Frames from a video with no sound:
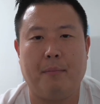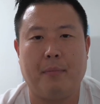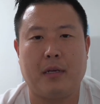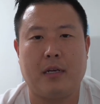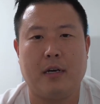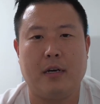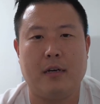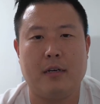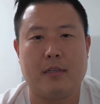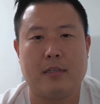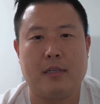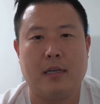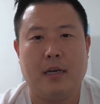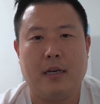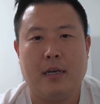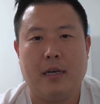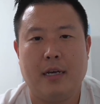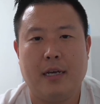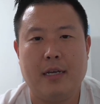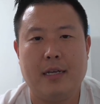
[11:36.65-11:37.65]
because
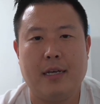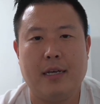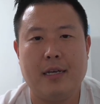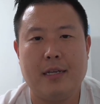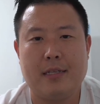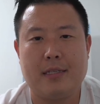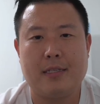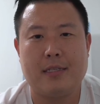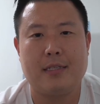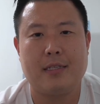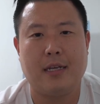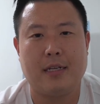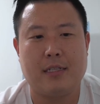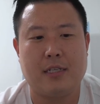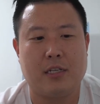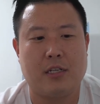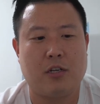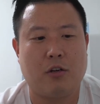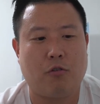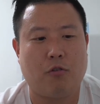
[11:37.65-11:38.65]
it's such
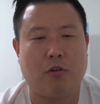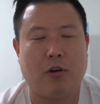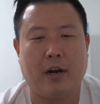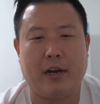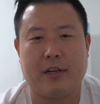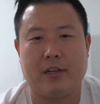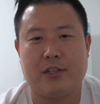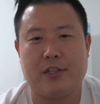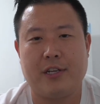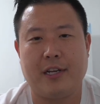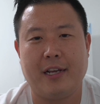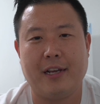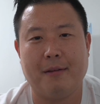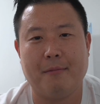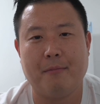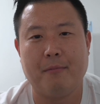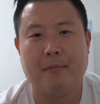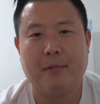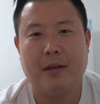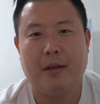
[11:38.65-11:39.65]
a crying
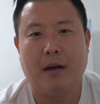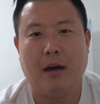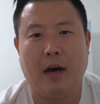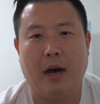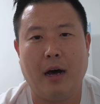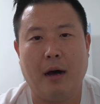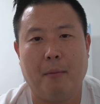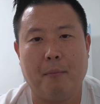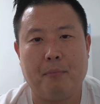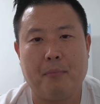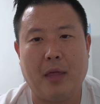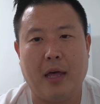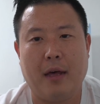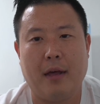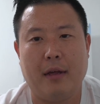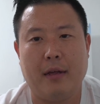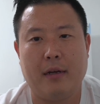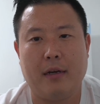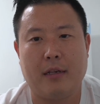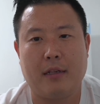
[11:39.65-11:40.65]
shame
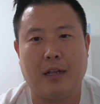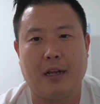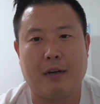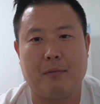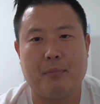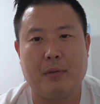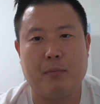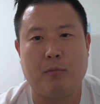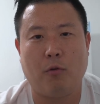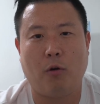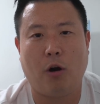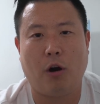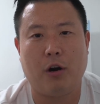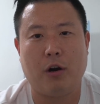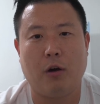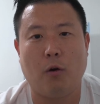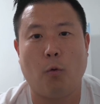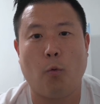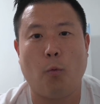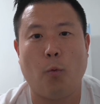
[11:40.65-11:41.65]
that a lot of people
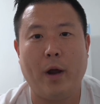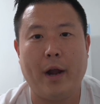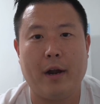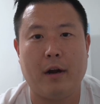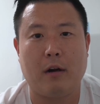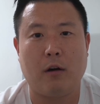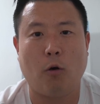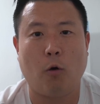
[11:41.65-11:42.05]
aren't aware,